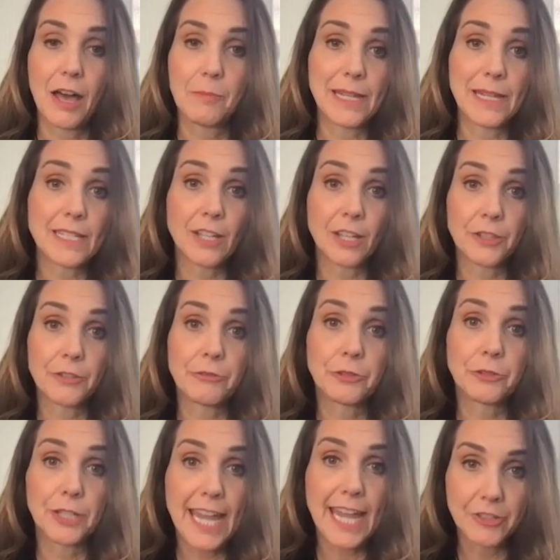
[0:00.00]
based on the
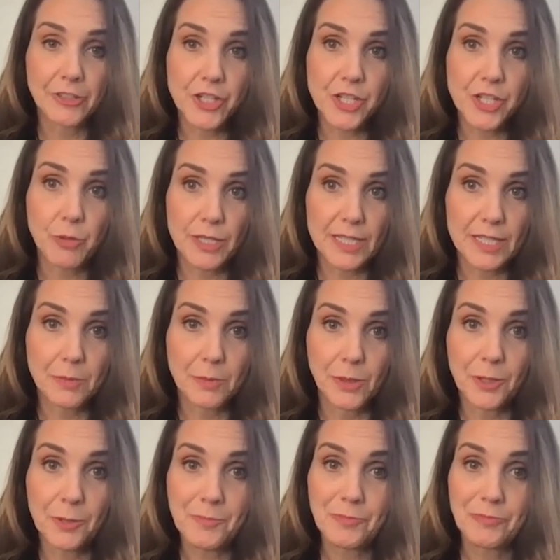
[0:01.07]
free energy
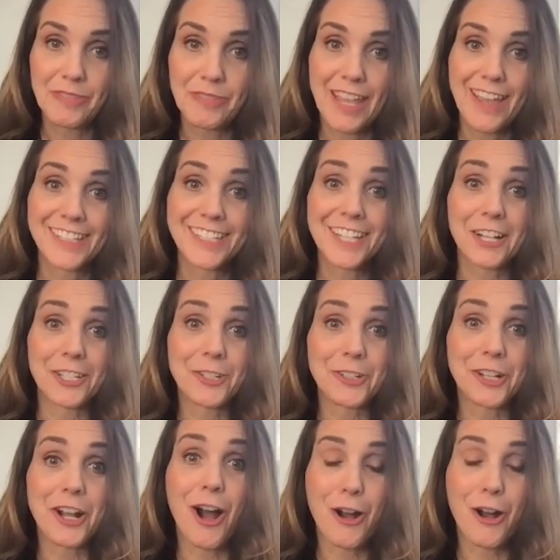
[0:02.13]
principle.
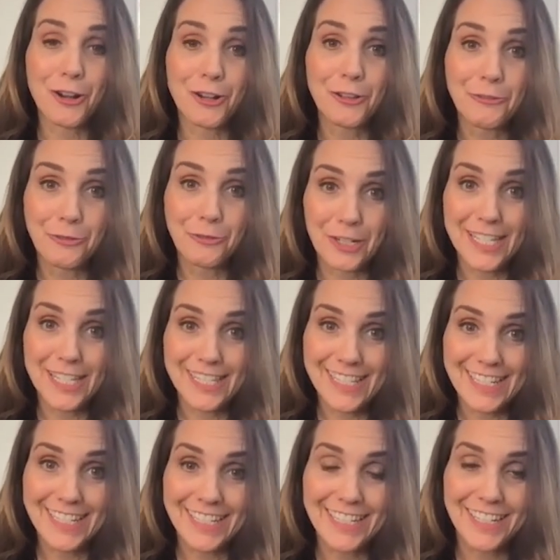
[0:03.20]
Dr. Karl
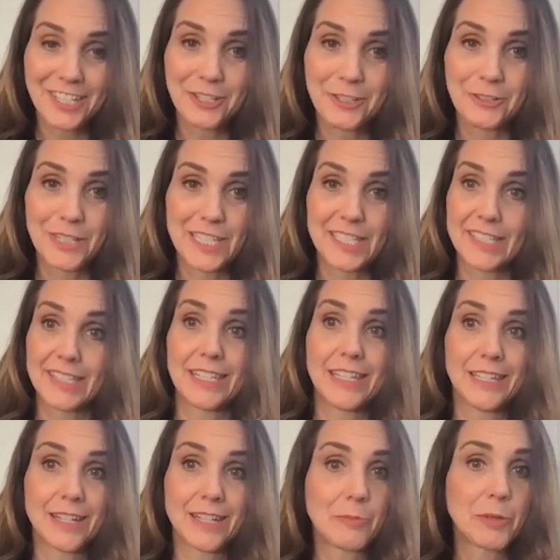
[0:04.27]
Friston, who is
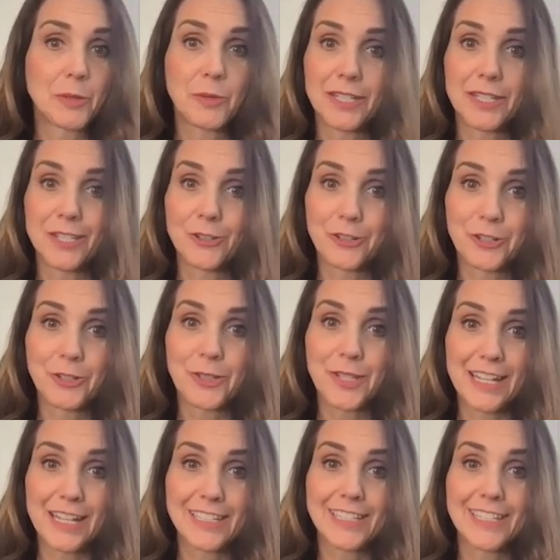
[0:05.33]
the #1
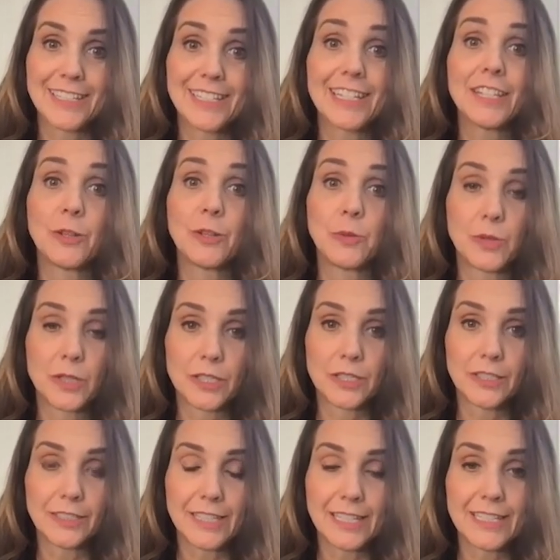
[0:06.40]
neuroscientist in the
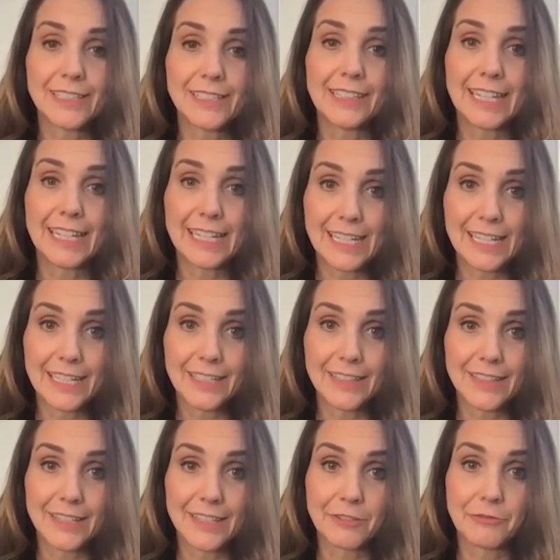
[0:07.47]
world, is
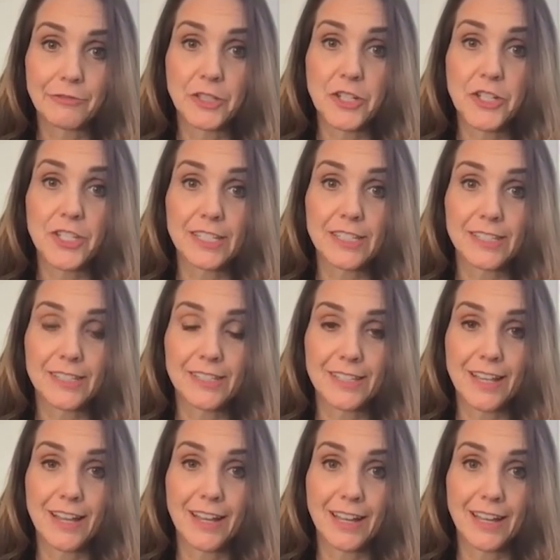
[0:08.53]
leading the VERSES
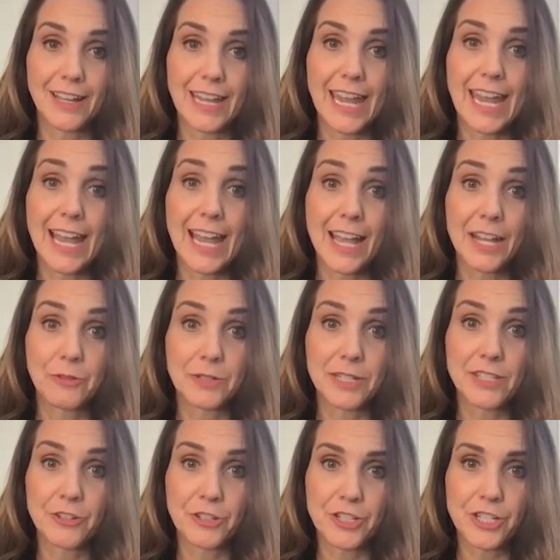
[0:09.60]
AI
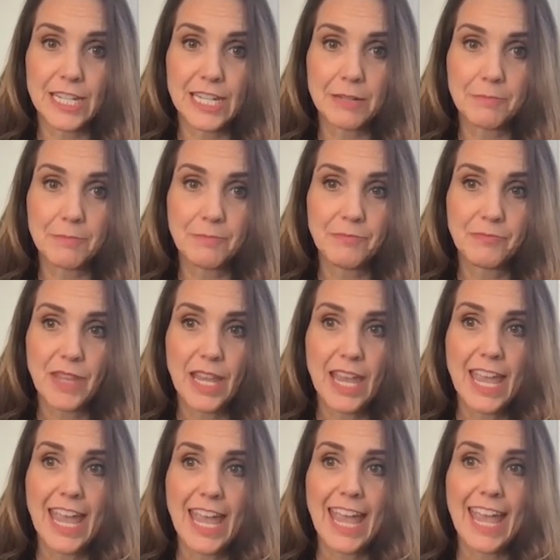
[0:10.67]
research team.
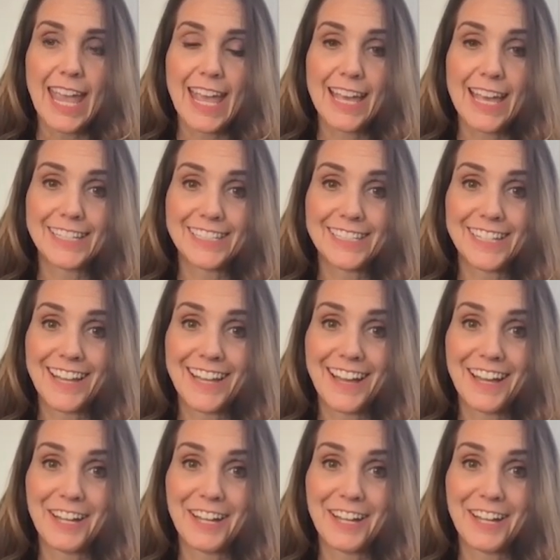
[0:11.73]
And